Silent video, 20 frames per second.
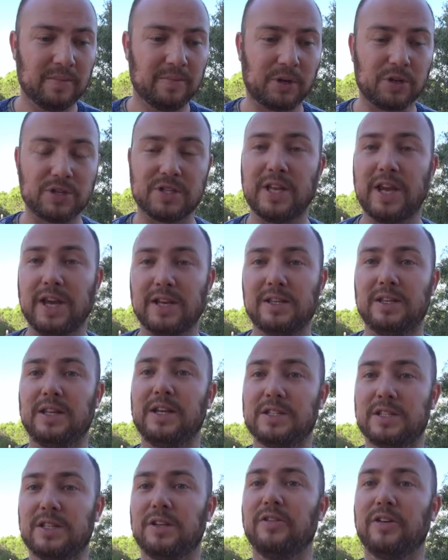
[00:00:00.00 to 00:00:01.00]
because
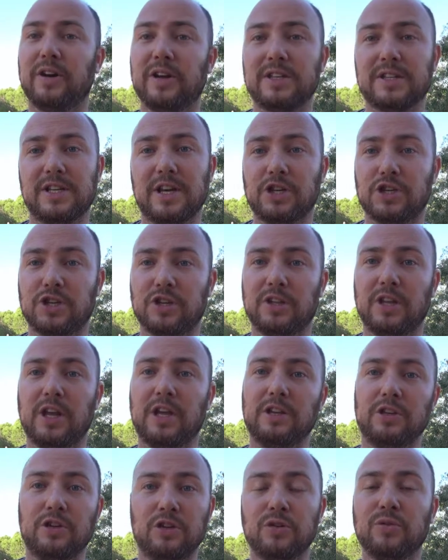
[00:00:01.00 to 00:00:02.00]
that's the organization
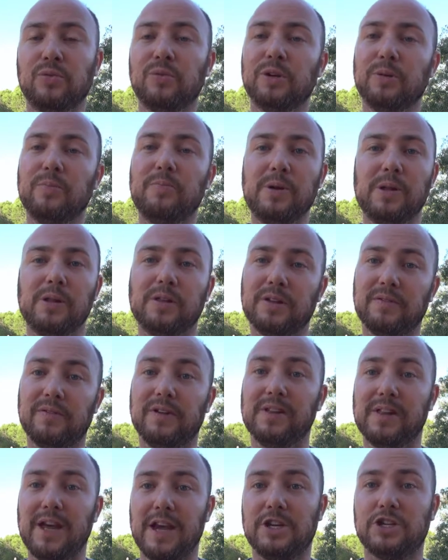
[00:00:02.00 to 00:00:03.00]
that you will build the
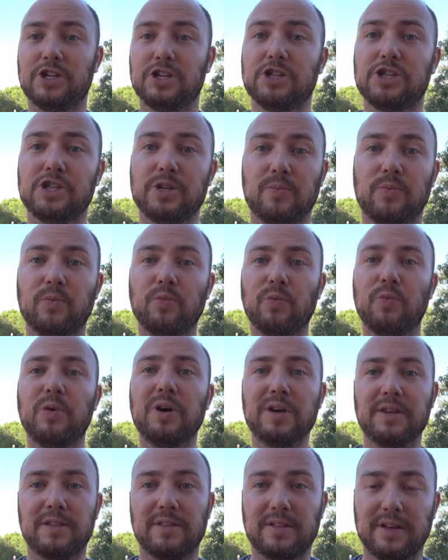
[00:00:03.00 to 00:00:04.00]
relationship
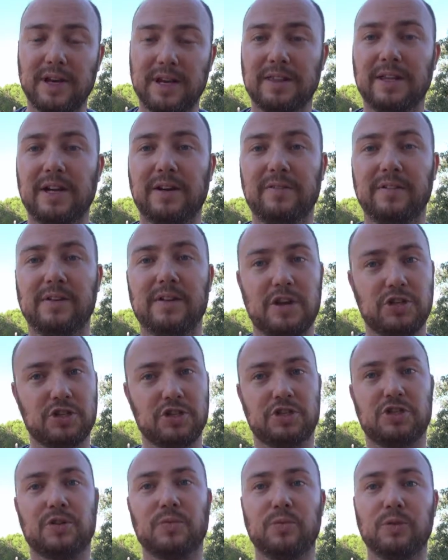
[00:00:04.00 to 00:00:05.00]
with, and that
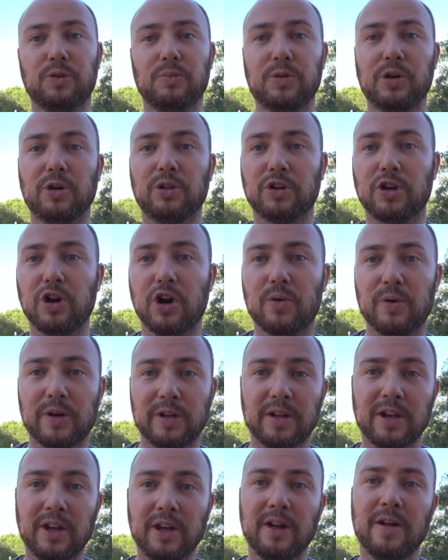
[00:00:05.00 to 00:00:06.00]
relationship will be ongoing.